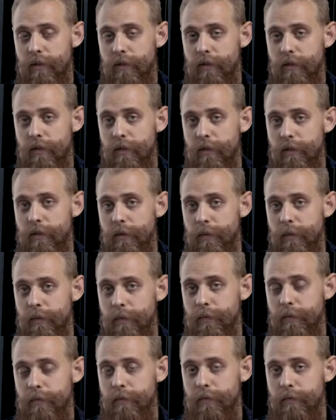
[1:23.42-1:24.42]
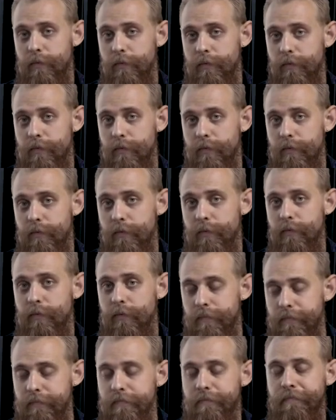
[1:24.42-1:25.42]

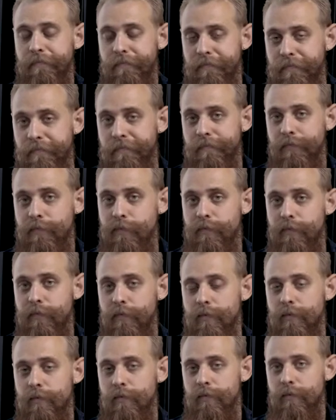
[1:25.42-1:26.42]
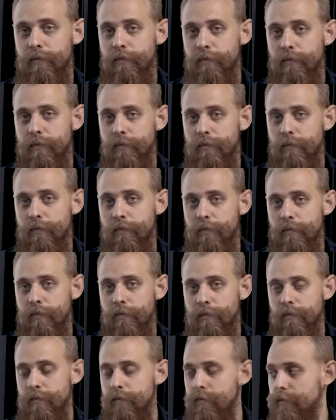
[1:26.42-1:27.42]

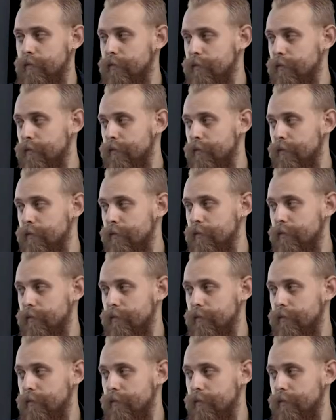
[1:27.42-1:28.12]
[no speech]